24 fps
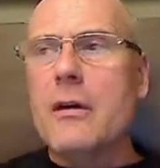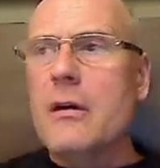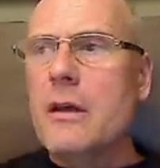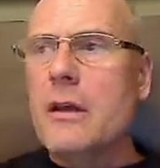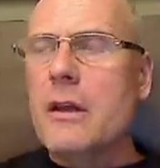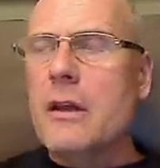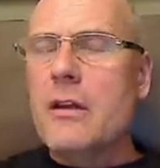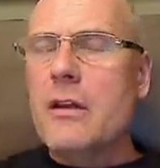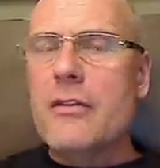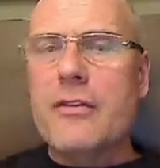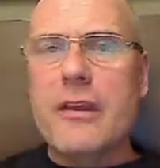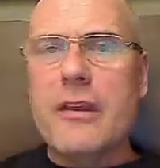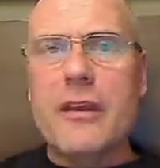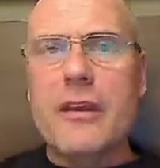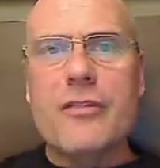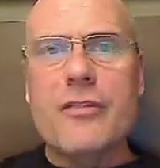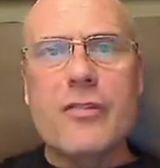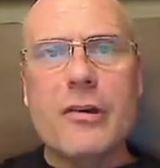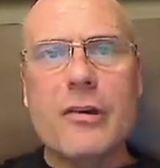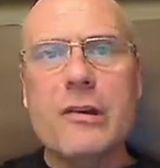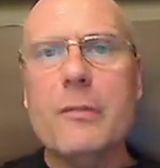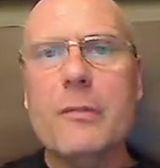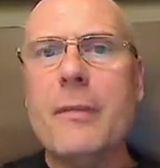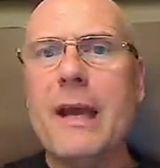It is the
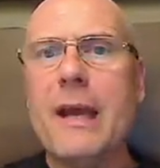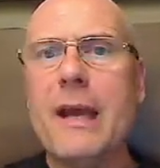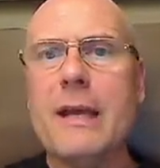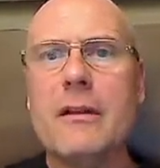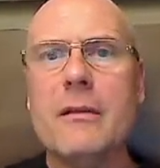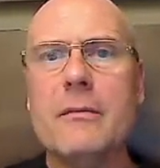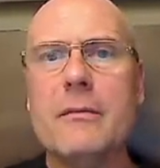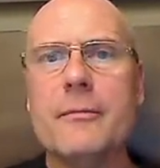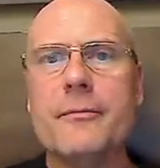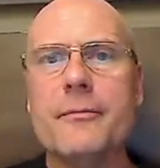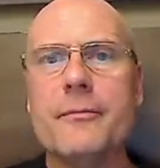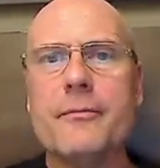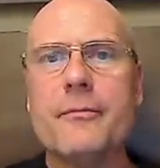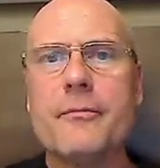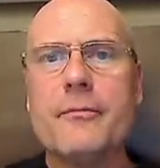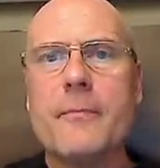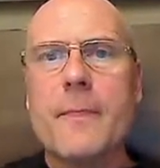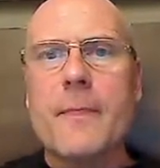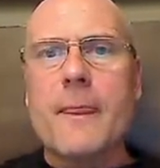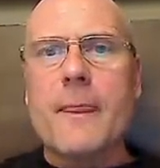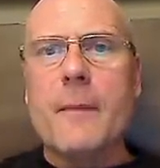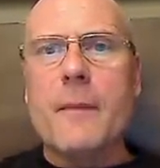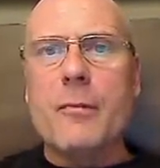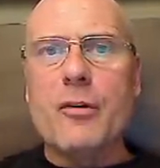eternal battle
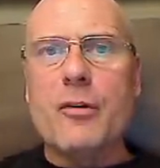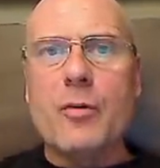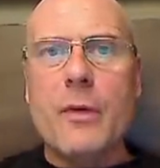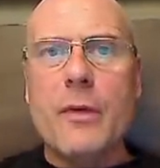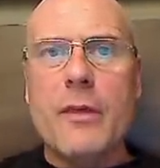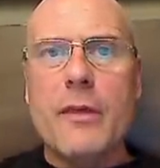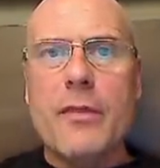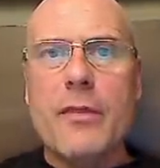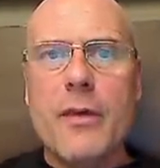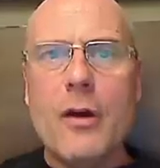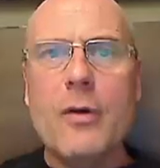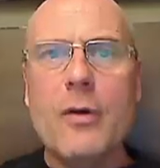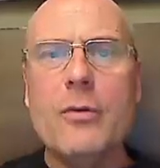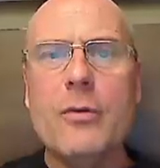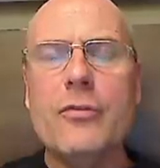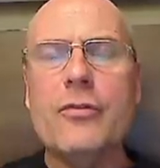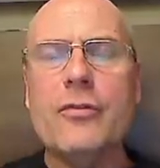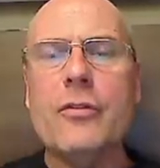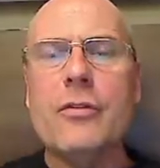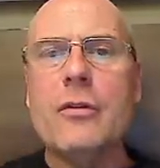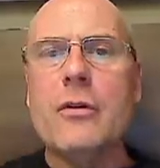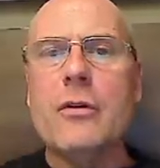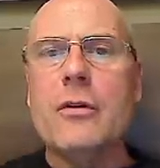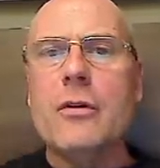between
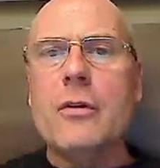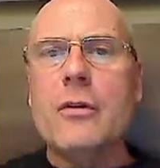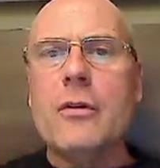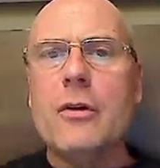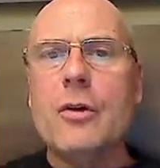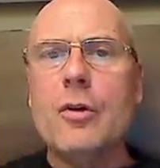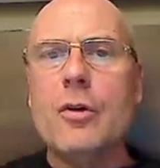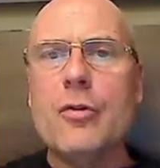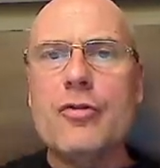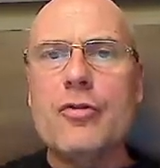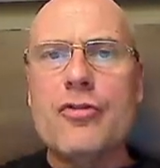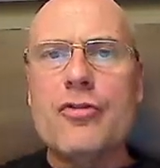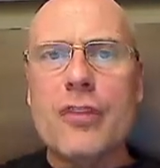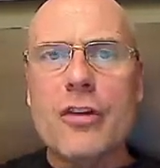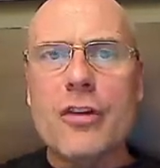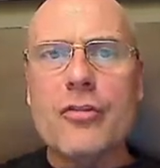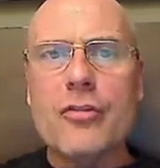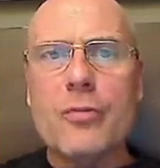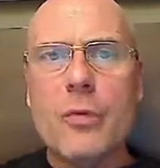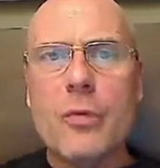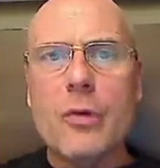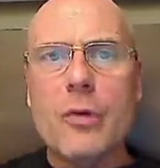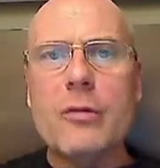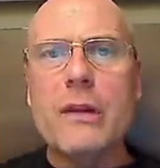those who
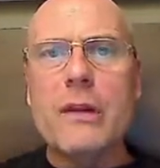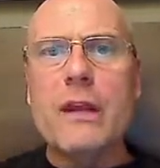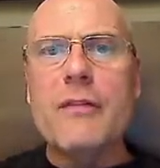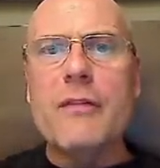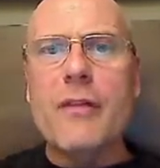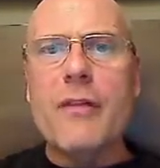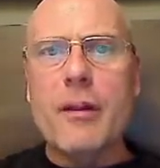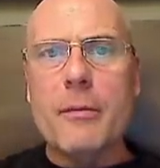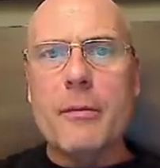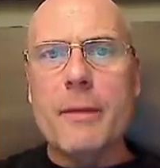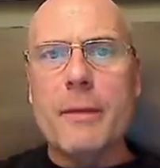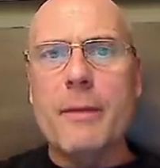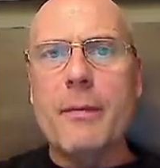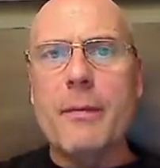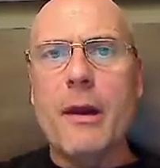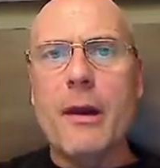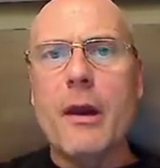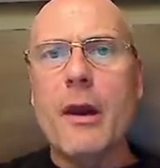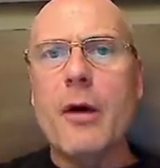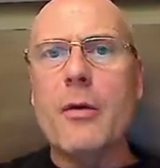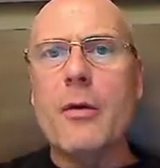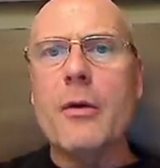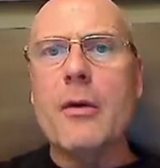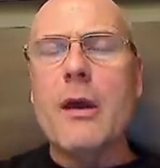just won't leave other people
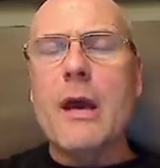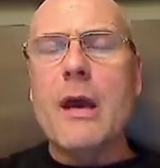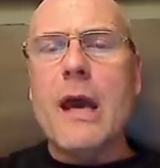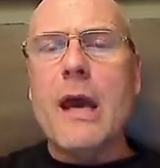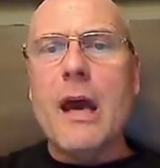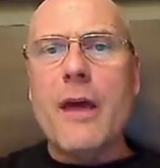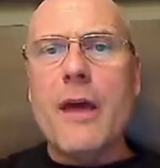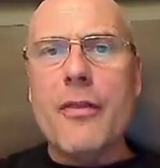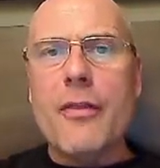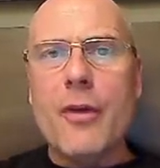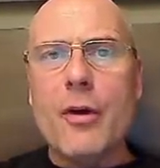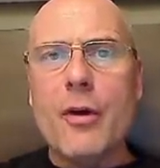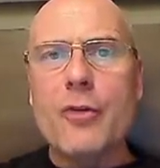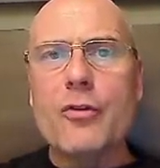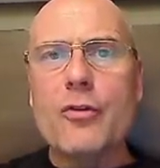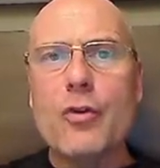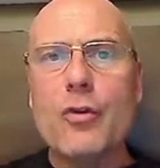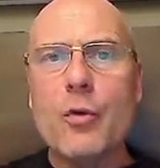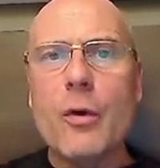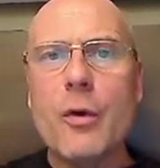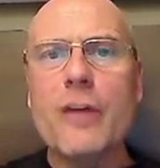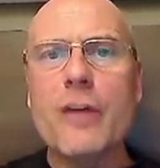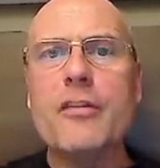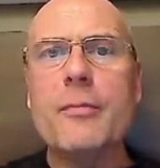alone and those
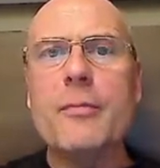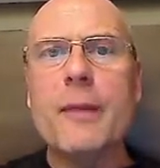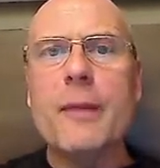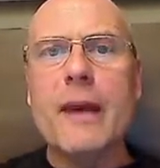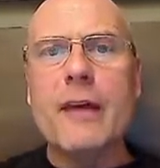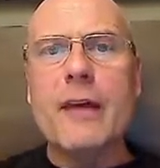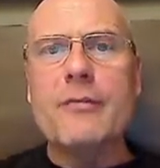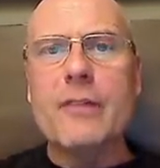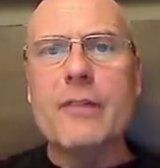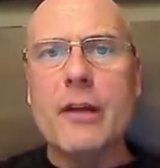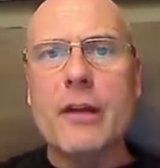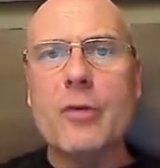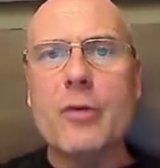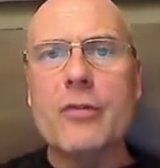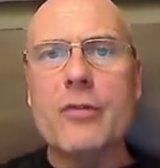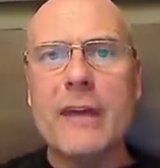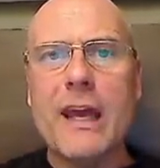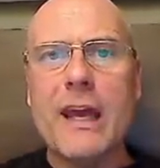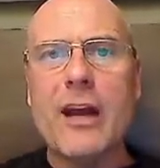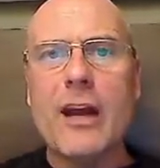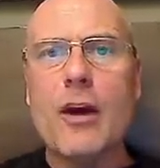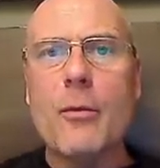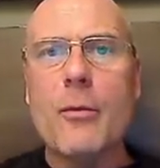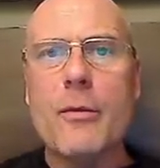who want to be left alone to
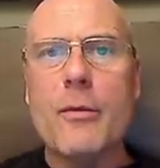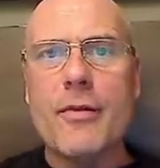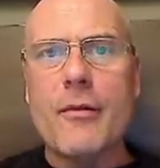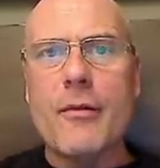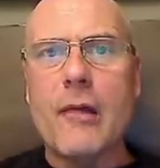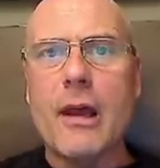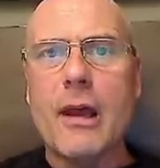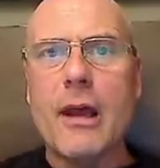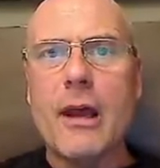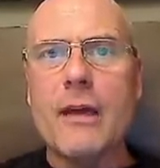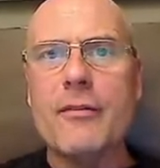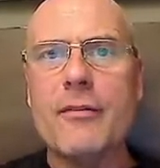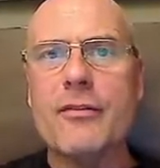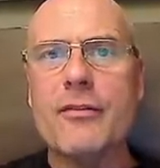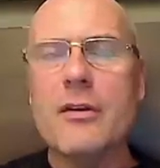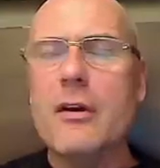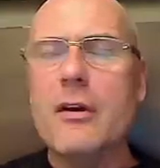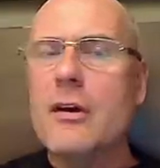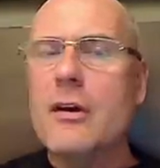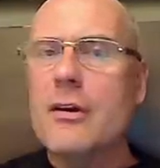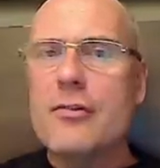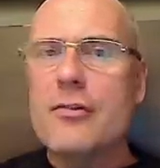get on with their lives.